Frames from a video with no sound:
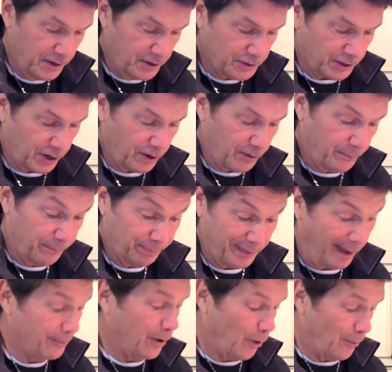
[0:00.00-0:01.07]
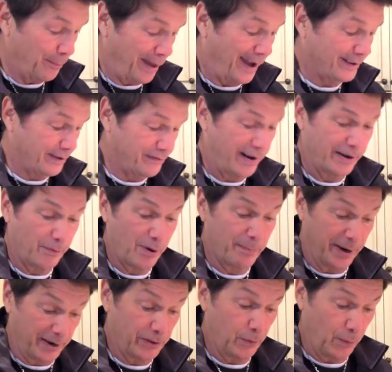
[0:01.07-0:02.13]
So I'm going back to find out where
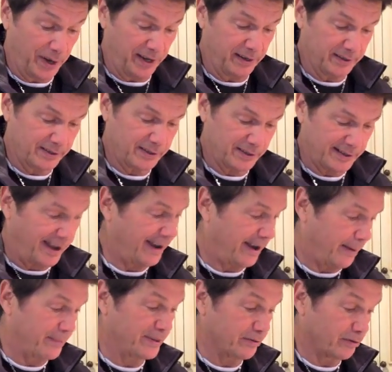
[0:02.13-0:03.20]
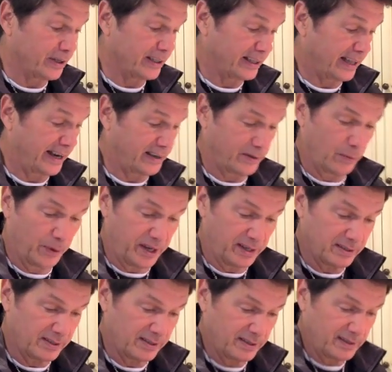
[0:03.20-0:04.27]
my other wing is, because I happen to really like the
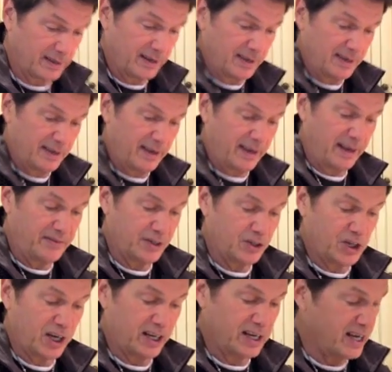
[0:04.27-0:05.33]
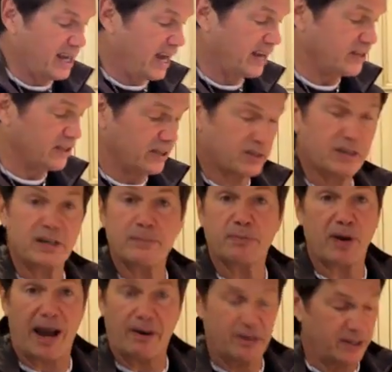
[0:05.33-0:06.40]
wings. And the chicken, again, you're just going to
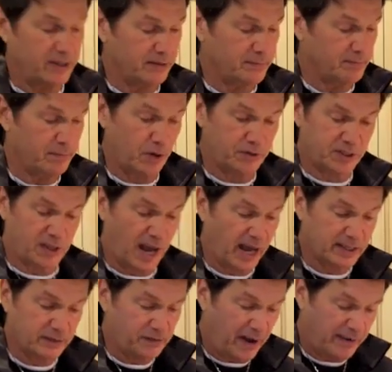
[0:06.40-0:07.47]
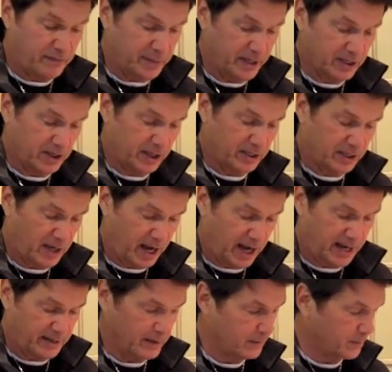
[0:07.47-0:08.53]
brown it both sides, 5 minutes on a side.